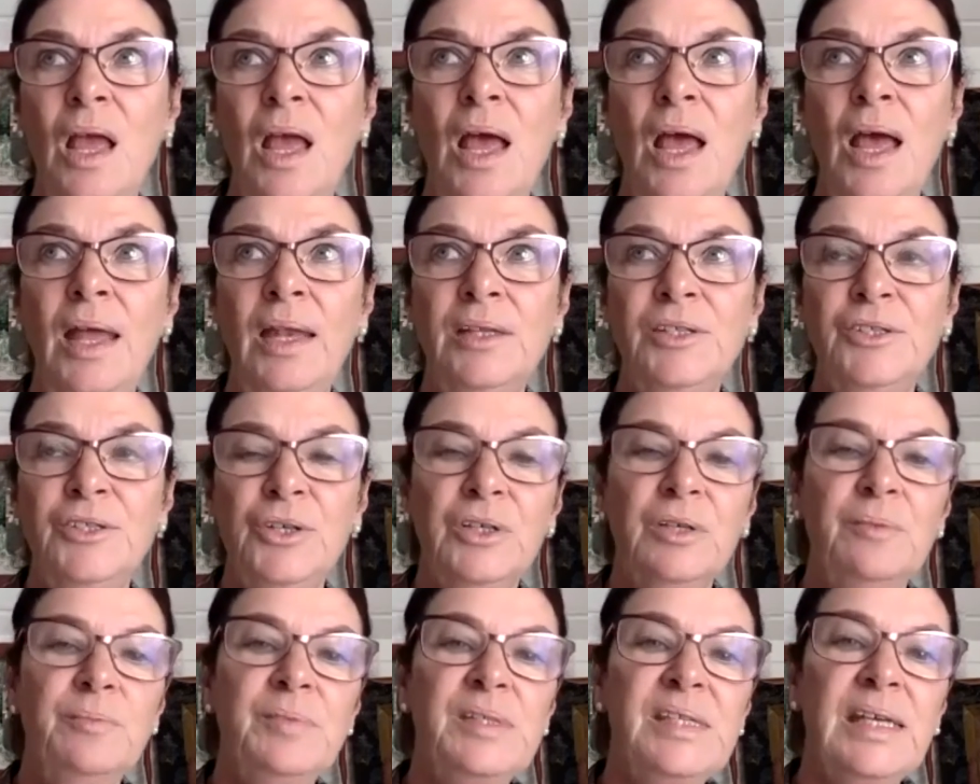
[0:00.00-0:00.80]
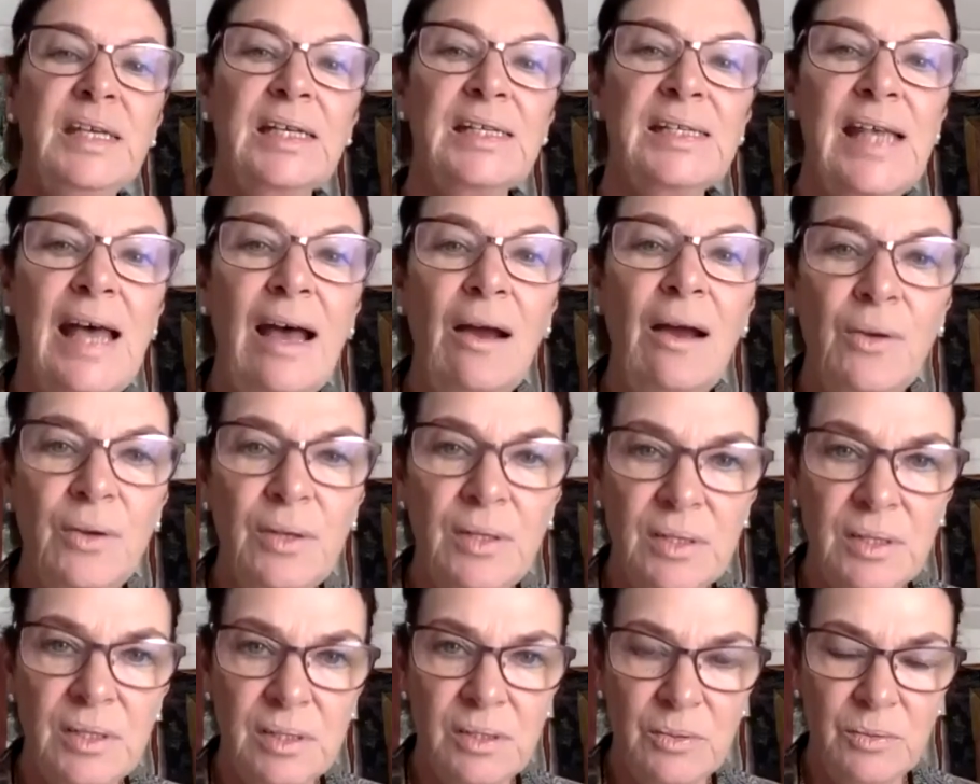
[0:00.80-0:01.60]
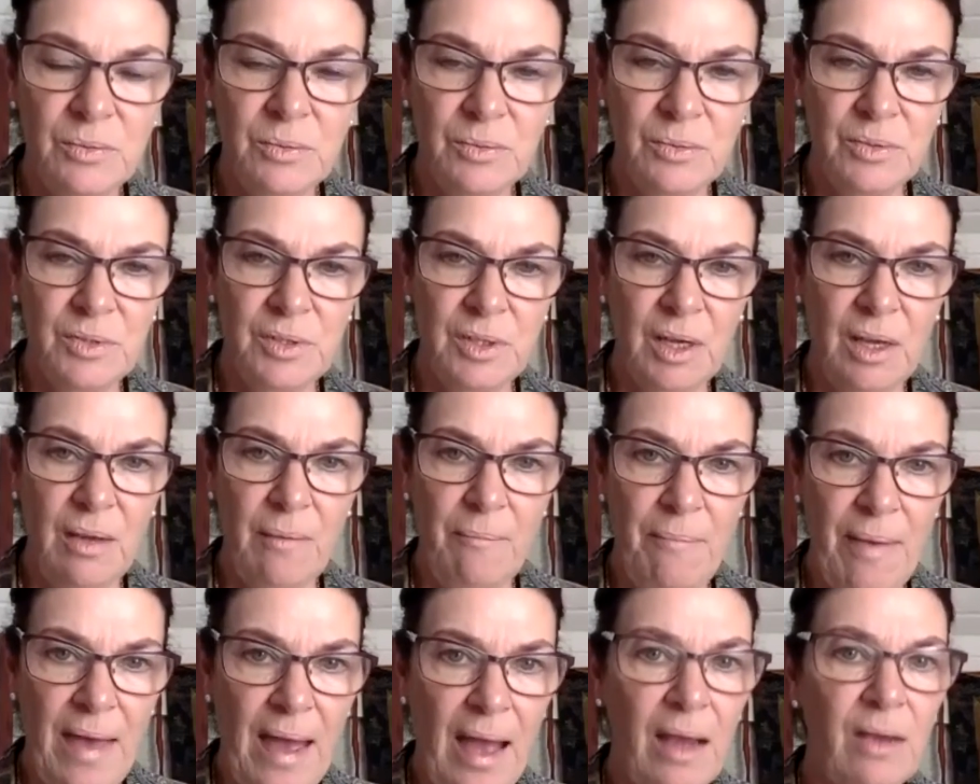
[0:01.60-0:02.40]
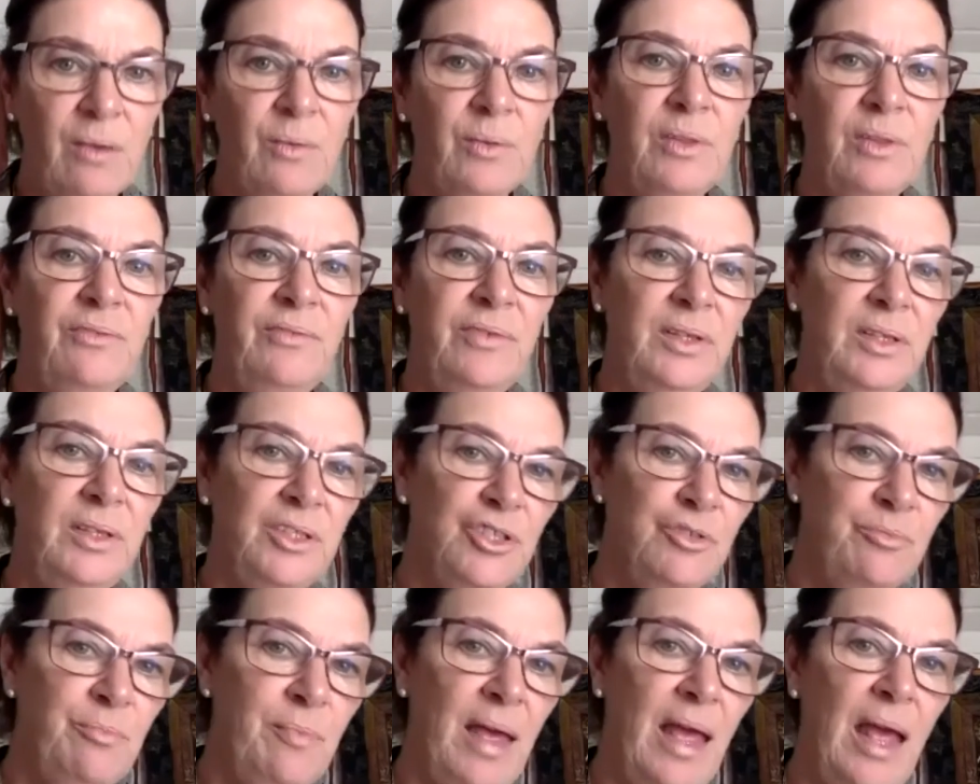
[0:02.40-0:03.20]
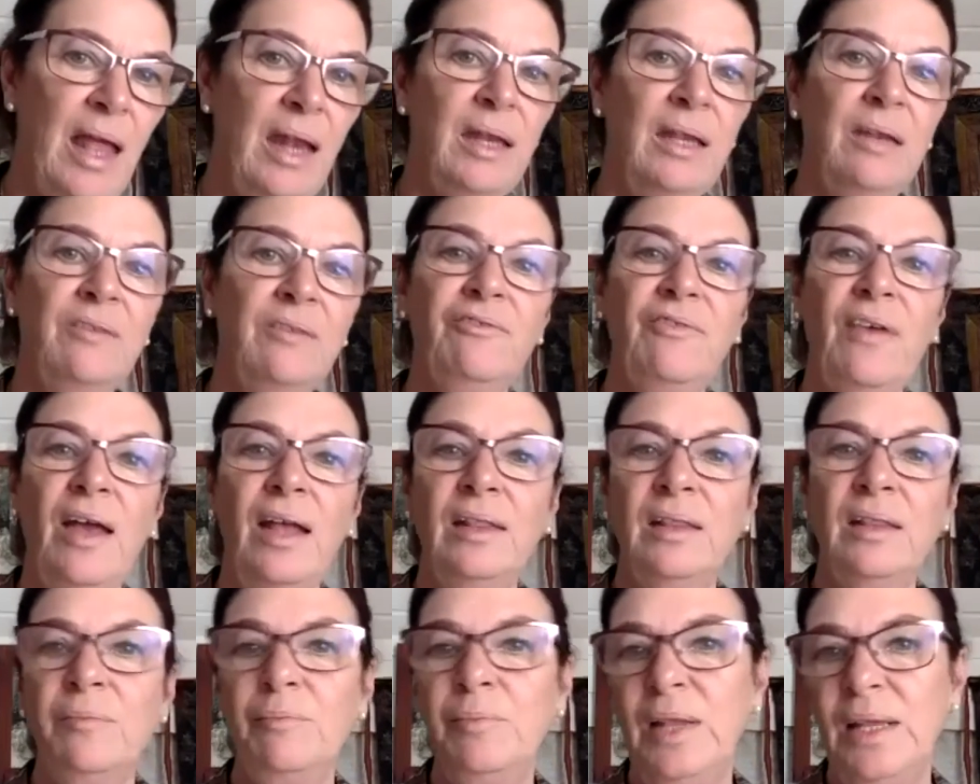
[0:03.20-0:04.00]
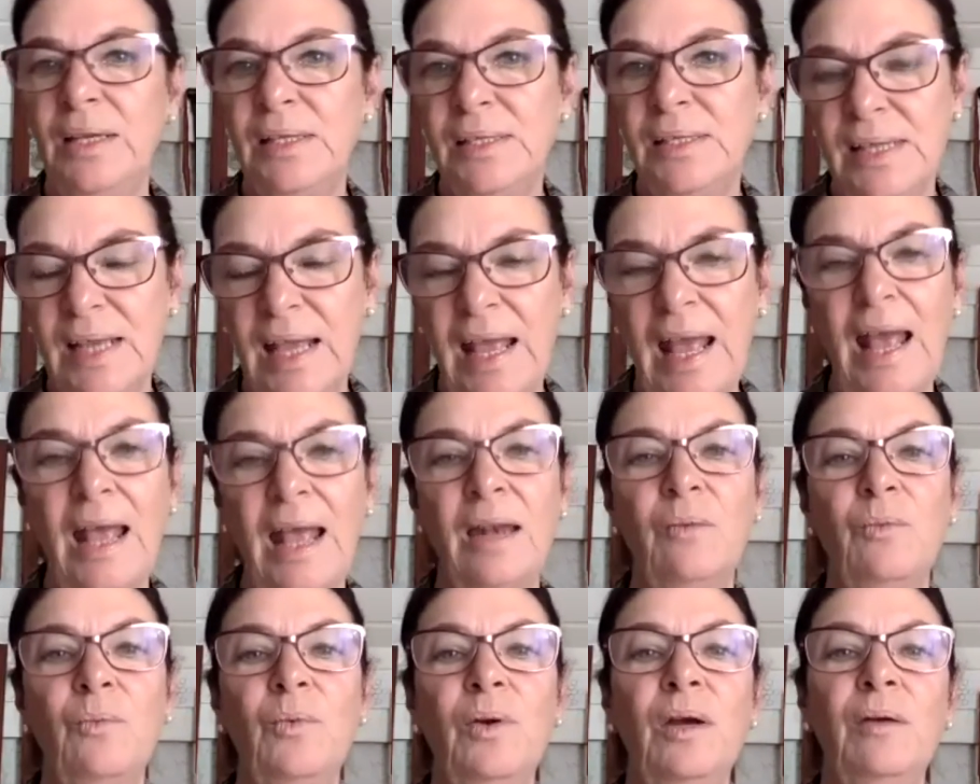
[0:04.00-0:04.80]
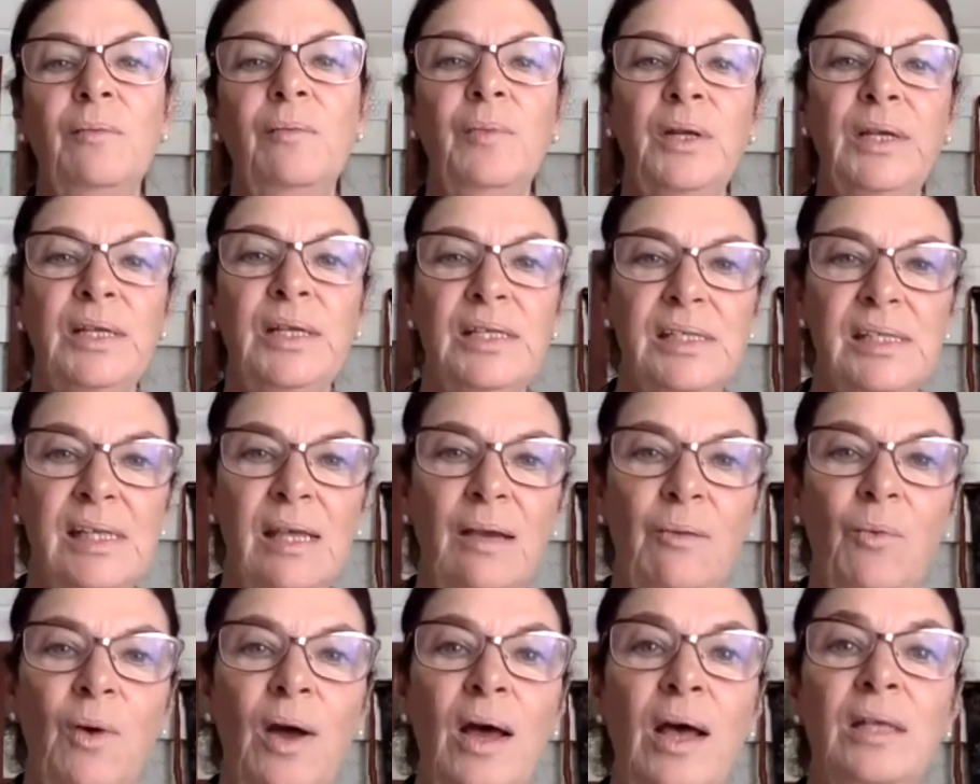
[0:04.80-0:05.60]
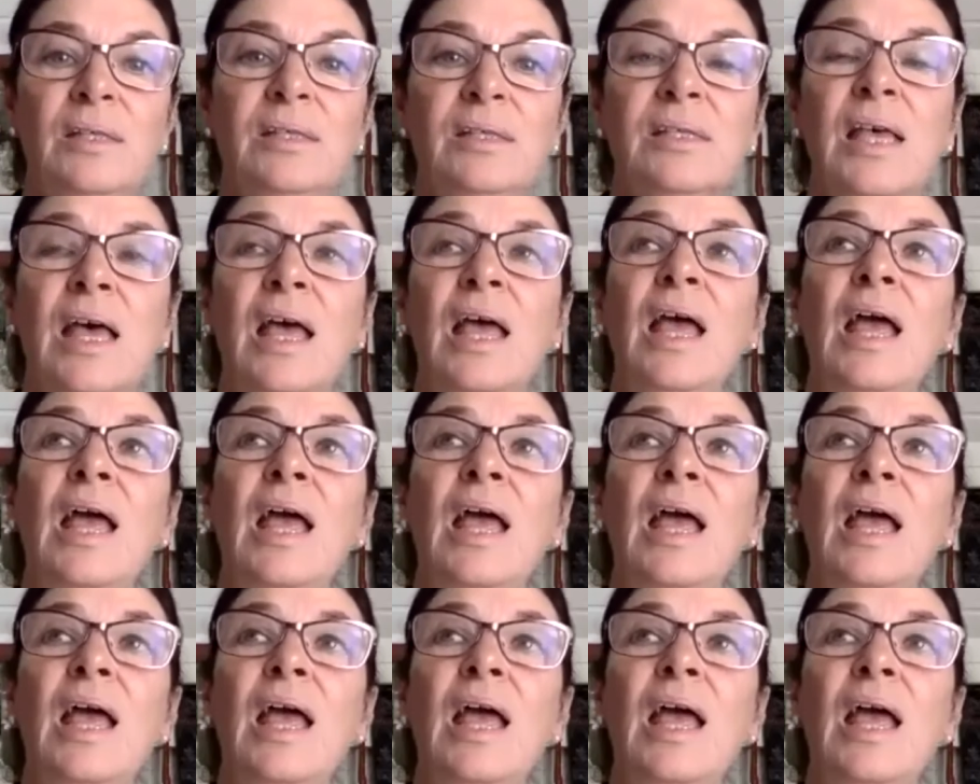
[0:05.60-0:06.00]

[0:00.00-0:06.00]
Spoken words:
and it took him 6 hours to come back with the village men and find the place again where Manise was.